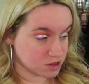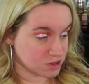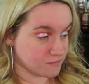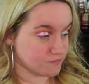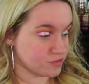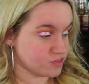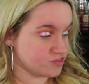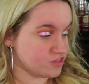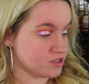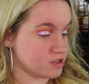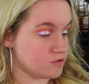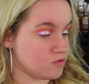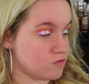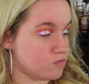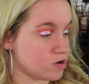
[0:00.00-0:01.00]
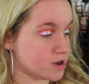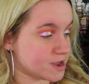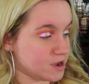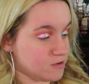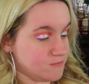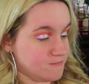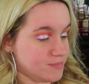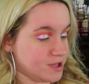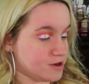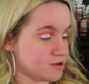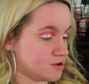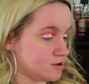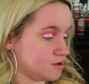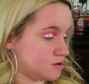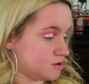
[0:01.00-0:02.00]
Definitely think it will work out
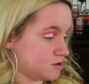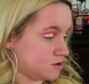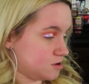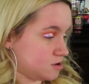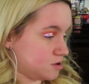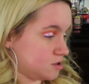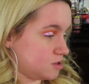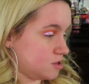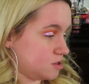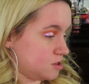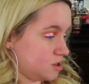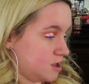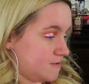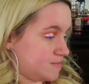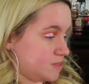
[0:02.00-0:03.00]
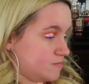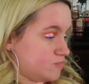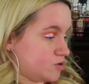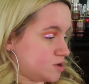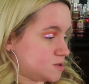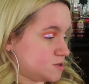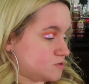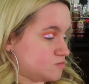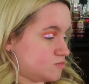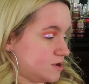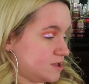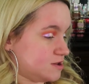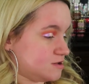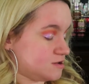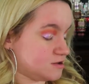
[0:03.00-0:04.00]
better if the brush is
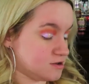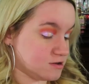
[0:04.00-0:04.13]
wet.